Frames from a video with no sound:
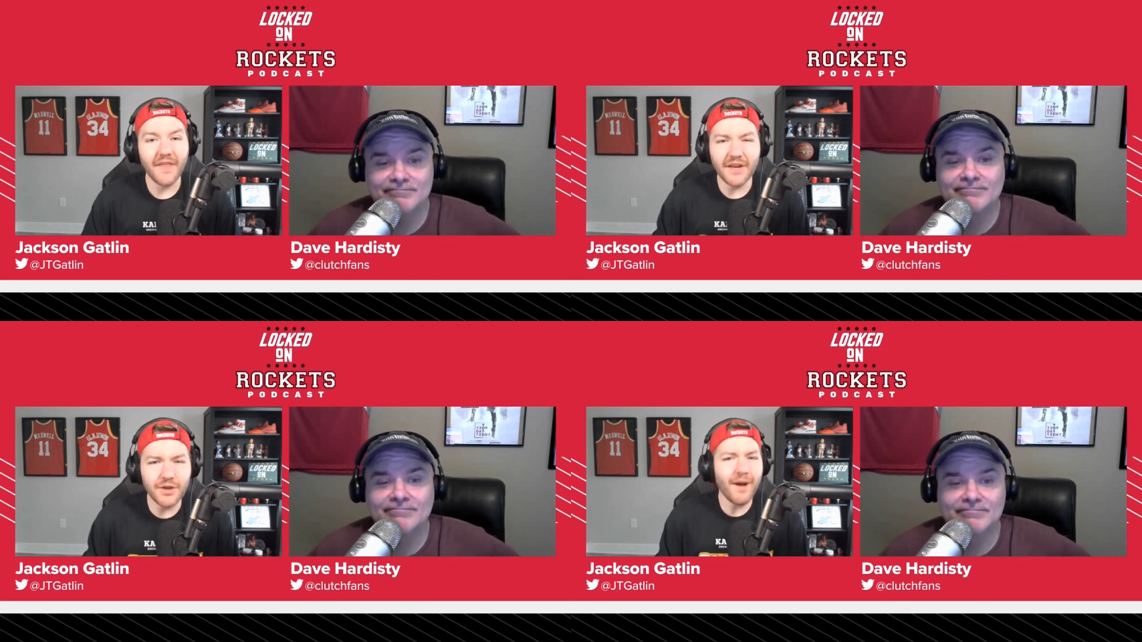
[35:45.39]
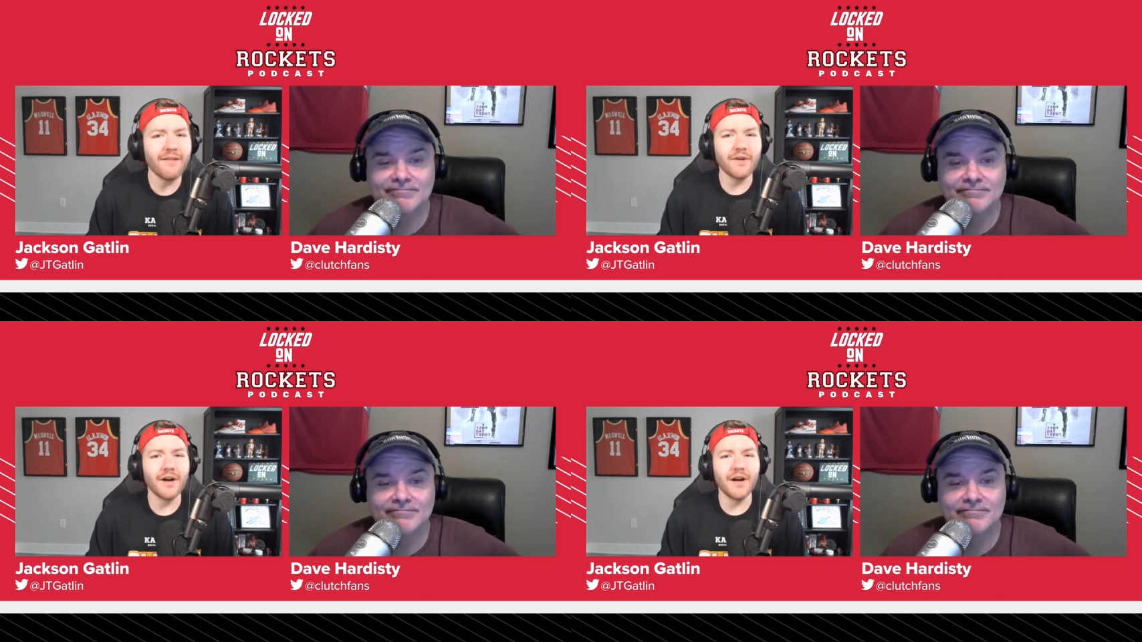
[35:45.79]
Speaker 1: And then you
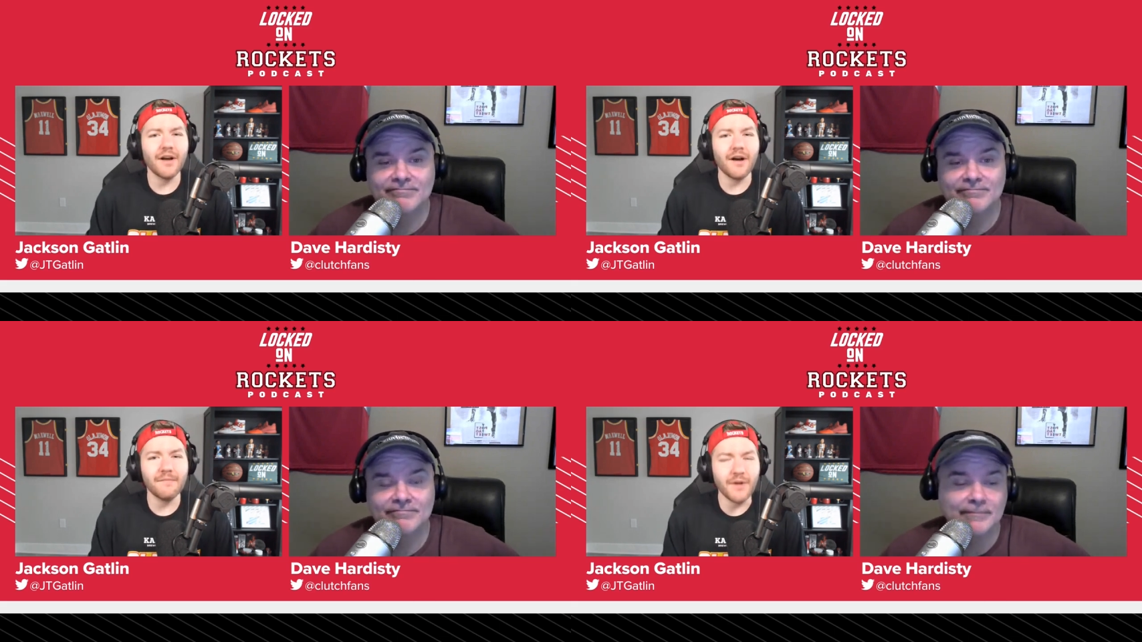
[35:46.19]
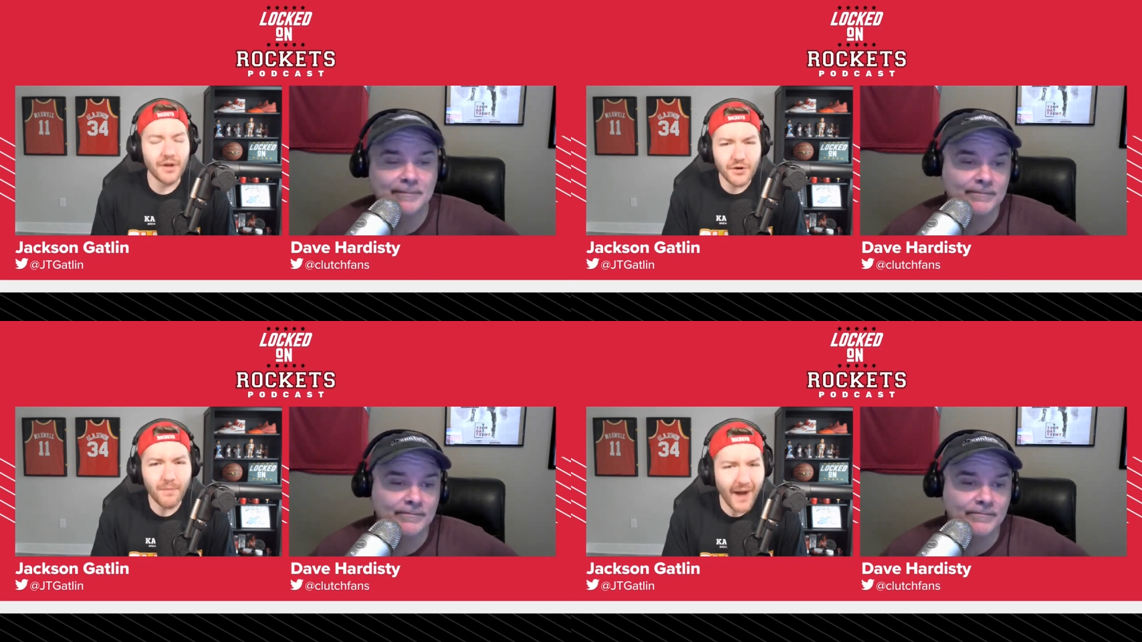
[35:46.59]
have a, a,
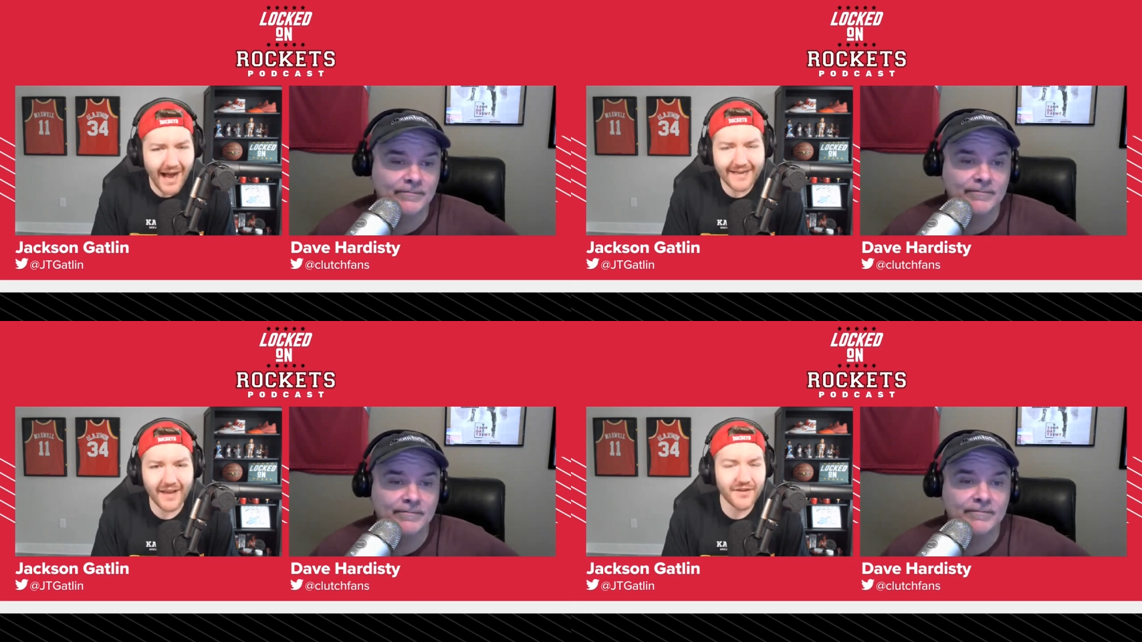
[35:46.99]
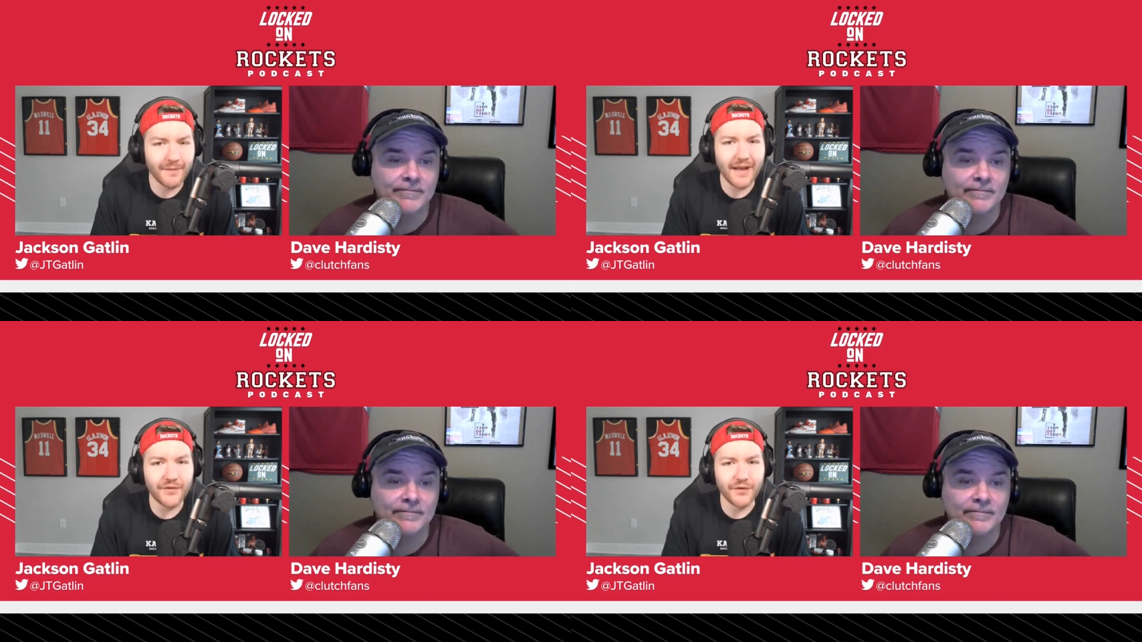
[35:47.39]
a new
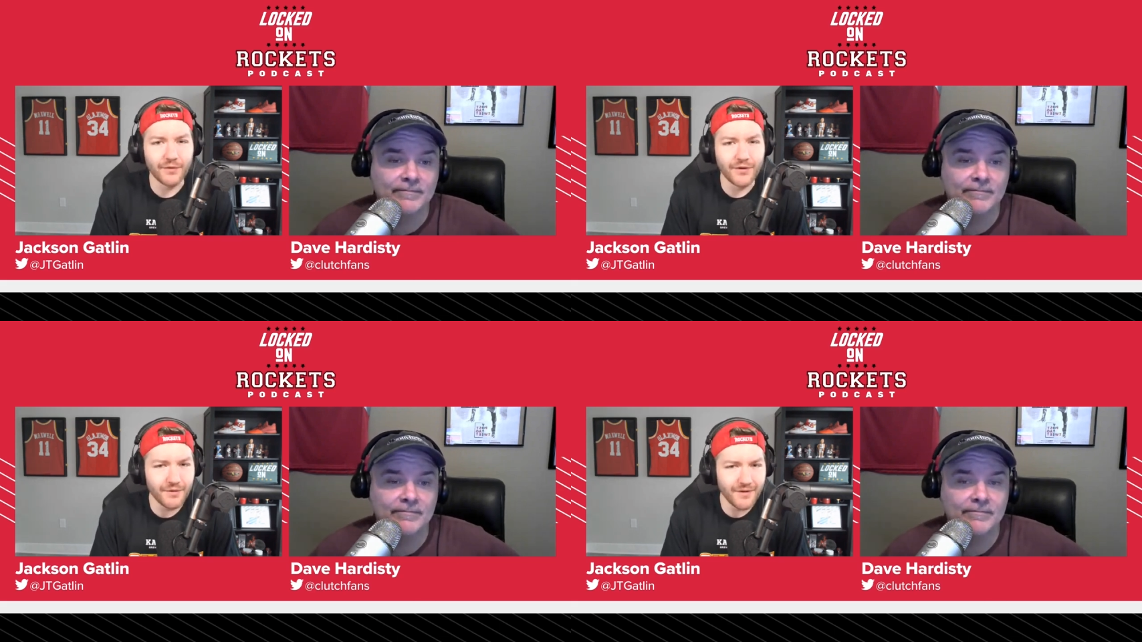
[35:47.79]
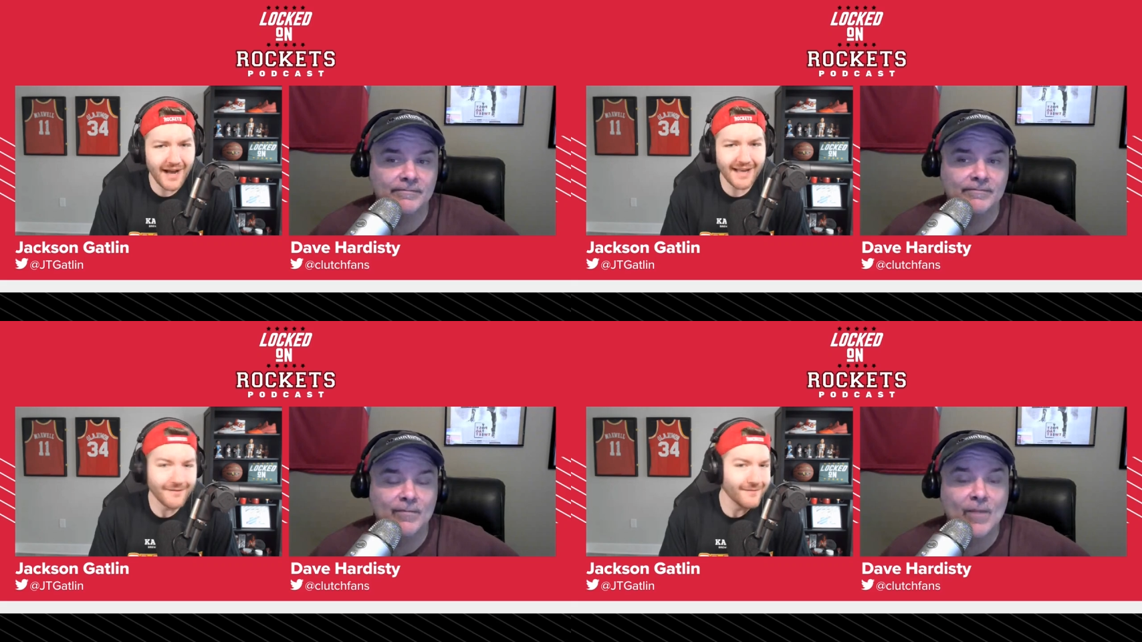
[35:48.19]
podcast coming out soon, do you
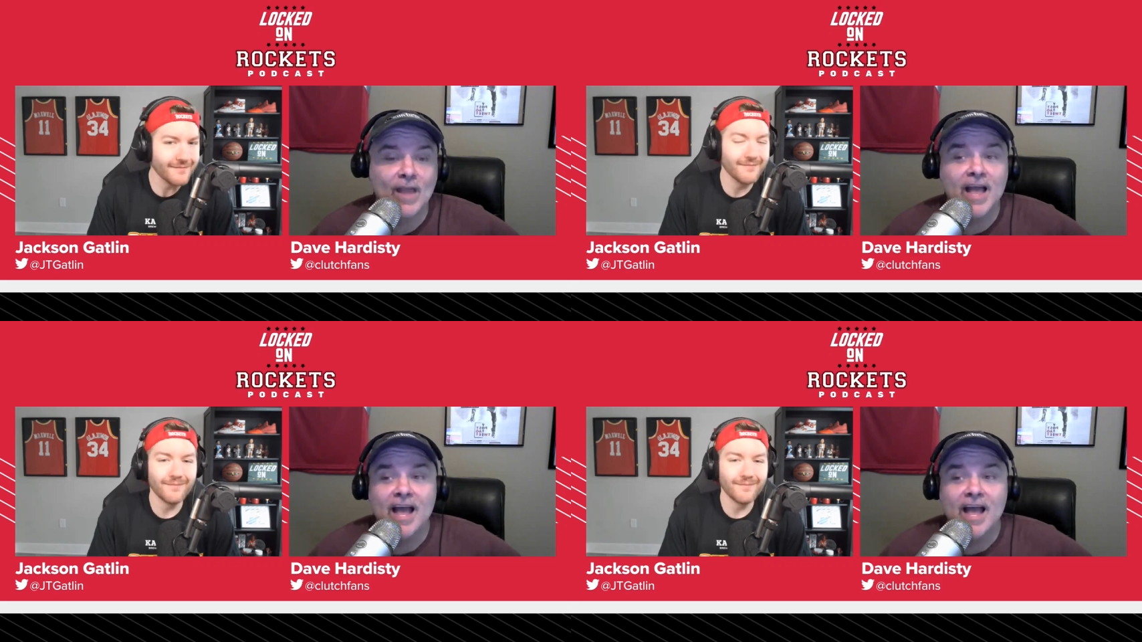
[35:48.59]
not?